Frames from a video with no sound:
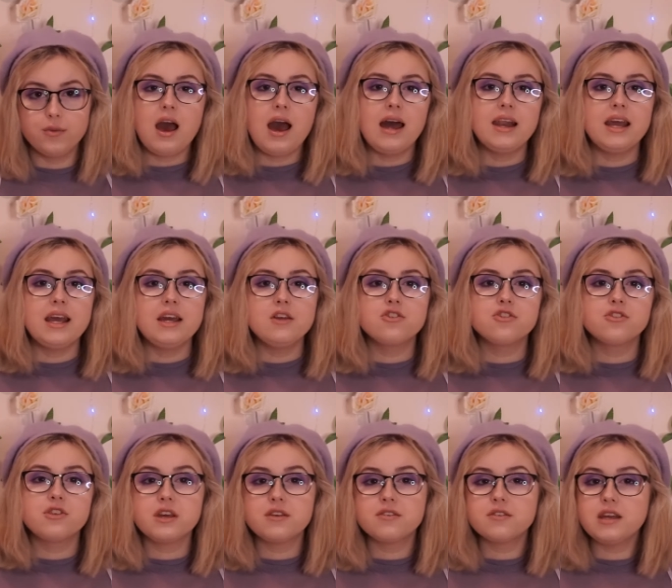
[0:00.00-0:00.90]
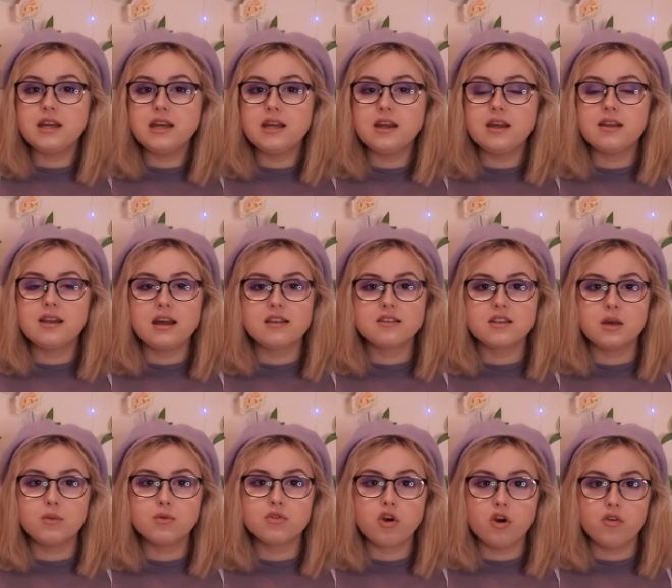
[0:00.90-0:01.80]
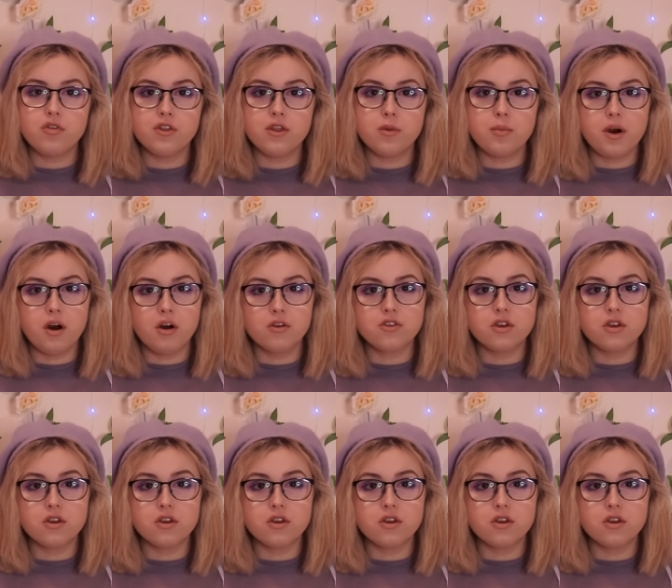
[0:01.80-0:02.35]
At age 16, Natalie was offered the part